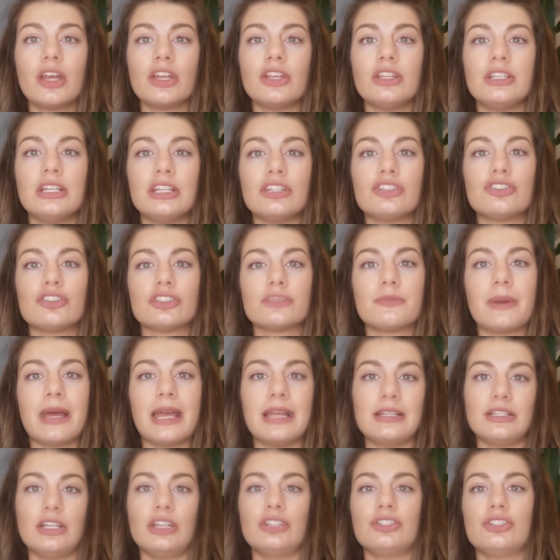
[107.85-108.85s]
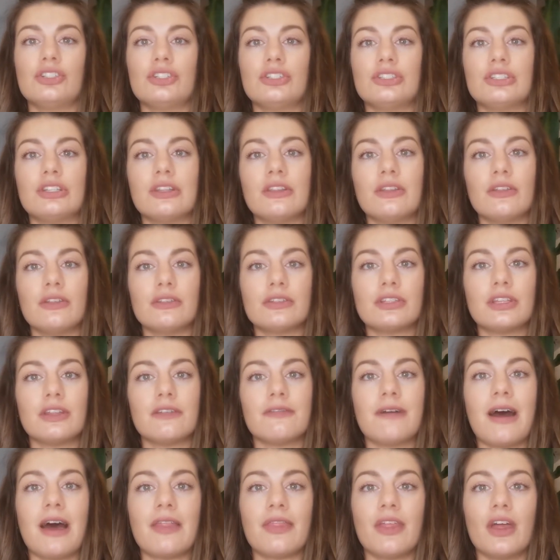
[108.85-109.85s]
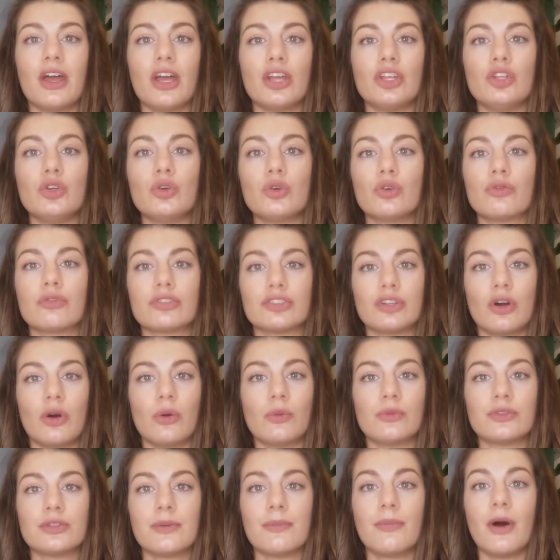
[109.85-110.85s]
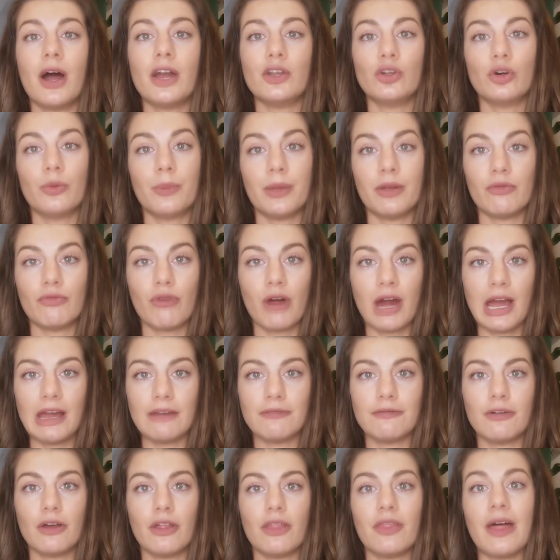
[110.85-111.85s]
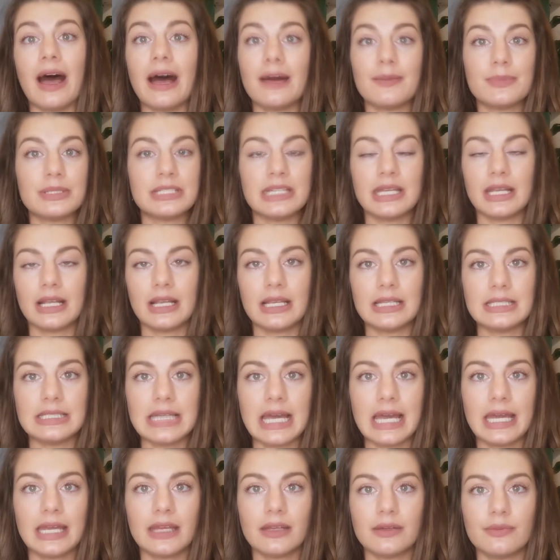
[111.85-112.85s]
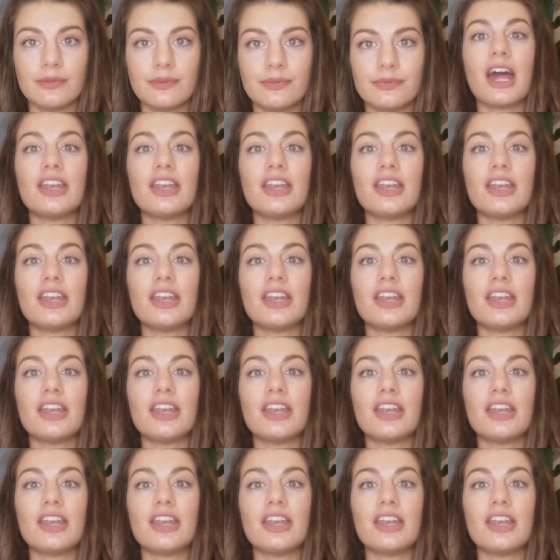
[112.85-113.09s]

You need to just pay attention to the fact that your results might not be right for that particular day.